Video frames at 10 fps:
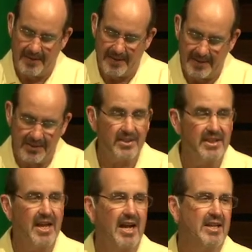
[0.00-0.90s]
Clearly,
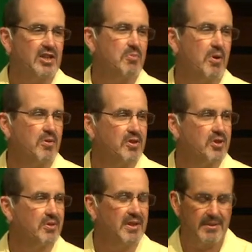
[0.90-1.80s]
God had spoken
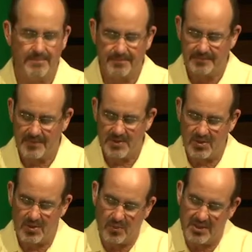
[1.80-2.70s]
to him,
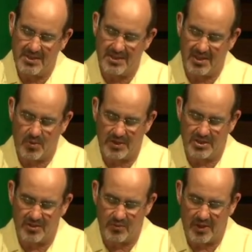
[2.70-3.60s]
so it wasn't a
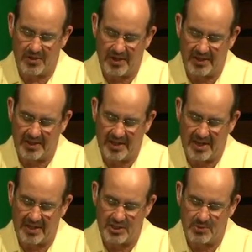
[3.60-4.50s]
question of whether
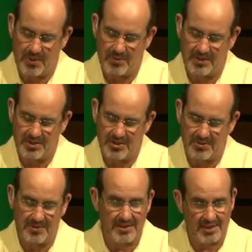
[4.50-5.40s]
God had spoken
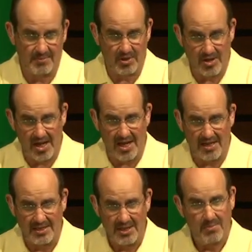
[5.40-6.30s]
to him or
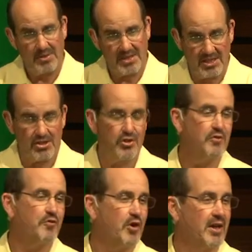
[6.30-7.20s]
not, but the issue
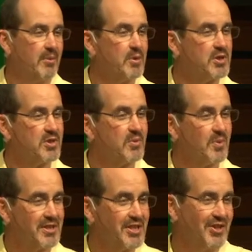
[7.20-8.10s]
for him was
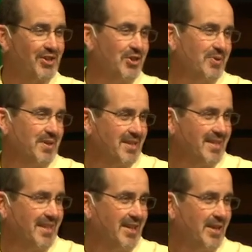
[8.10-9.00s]
was he going to do it?
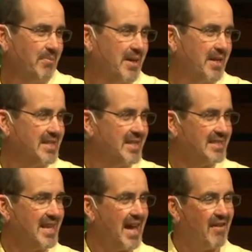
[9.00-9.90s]
Because he
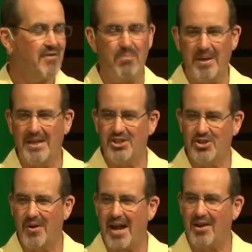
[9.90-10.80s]
doesn't have the best
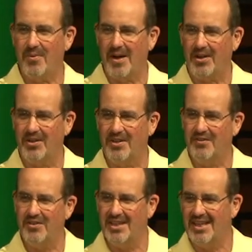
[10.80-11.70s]
track record, if
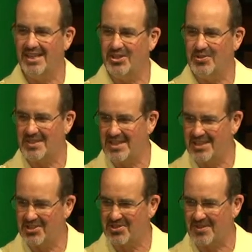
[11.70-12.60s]
you dig into his
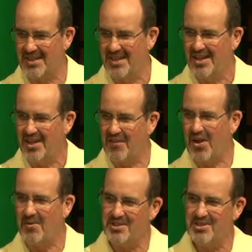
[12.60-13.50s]
history, of
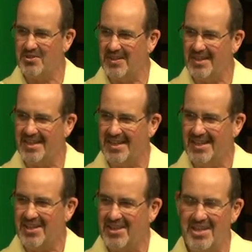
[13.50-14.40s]
always doing
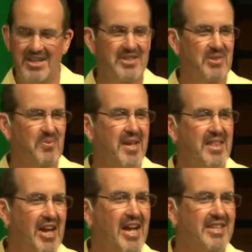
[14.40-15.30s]
things the way that
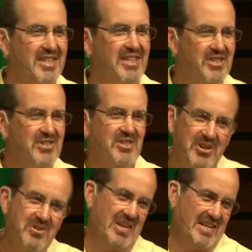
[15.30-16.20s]
God says you should
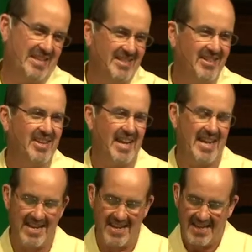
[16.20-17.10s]
do things,
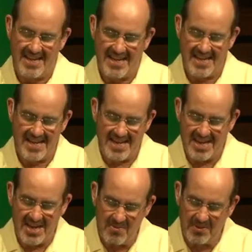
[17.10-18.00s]
okay? He,
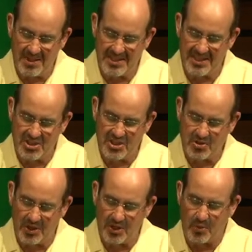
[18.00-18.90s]
he really did
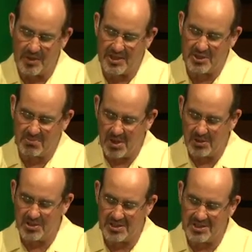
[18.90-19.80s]
struggle with his
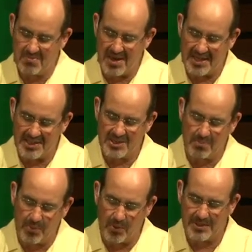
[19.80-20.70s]
emotions and making some
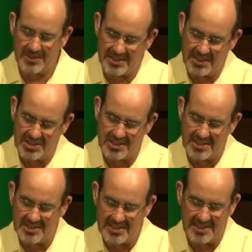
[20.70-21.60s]
poor
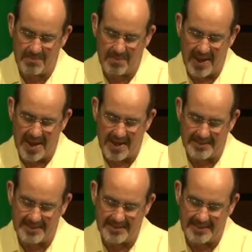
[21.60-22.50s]
decisions in the
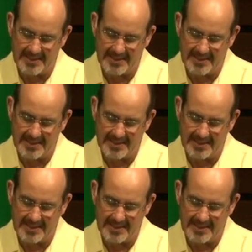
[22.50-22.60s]
past.